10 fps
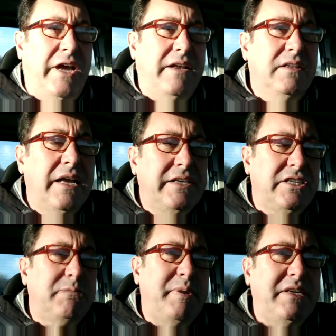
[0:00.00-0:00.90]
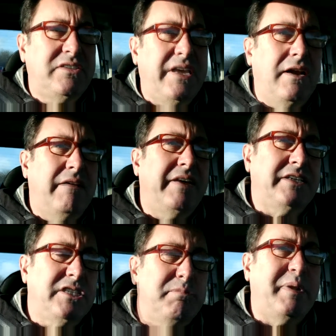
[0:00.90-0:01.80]
and HSBC will have
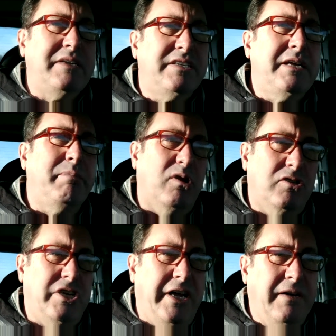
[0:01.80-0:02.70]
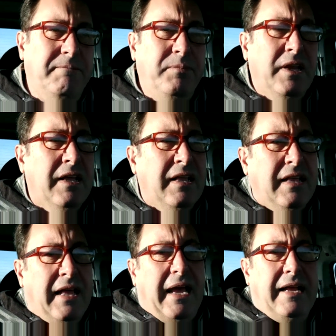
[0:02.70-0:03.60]
HSBC blockchain,
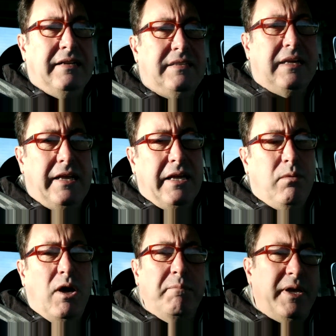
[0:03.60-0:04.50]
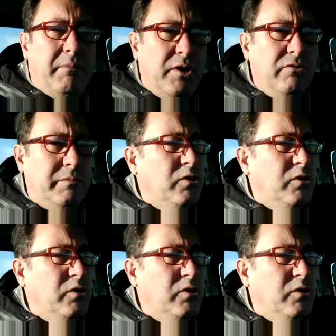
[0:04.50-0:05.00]
and uh, it won't be immutable